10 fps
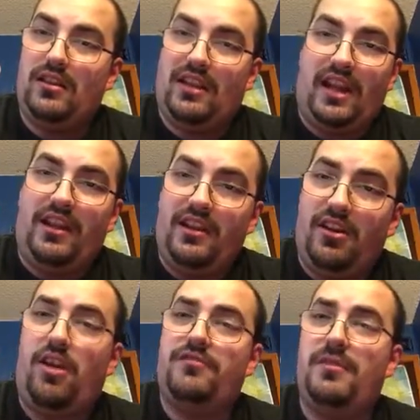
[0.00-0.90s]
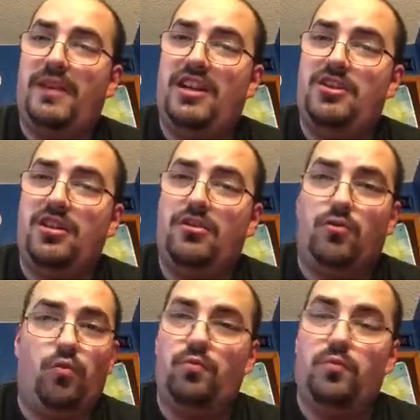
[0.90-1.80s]
kicking off the main
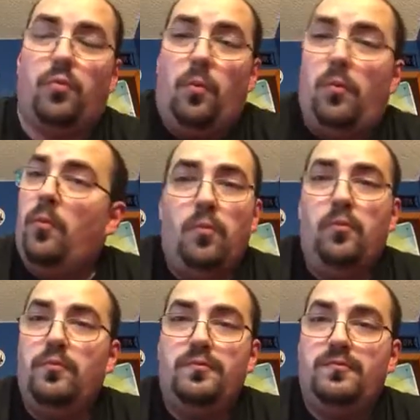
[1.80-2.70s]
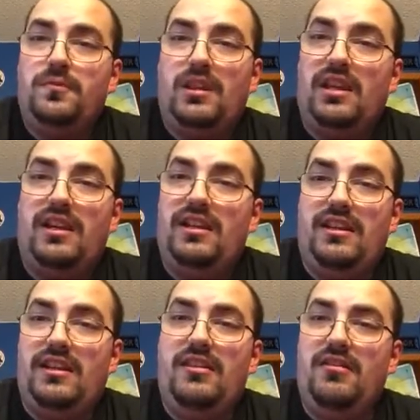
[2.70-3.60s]
show.
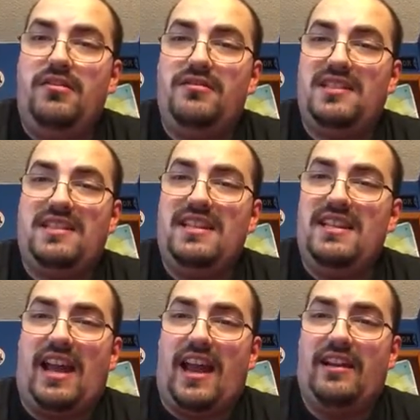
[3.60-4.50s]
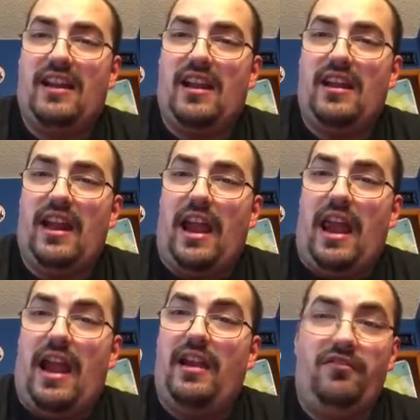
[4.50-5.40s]
You don't see that
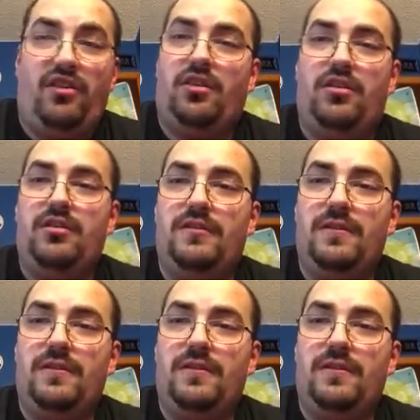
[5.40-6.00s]
ever.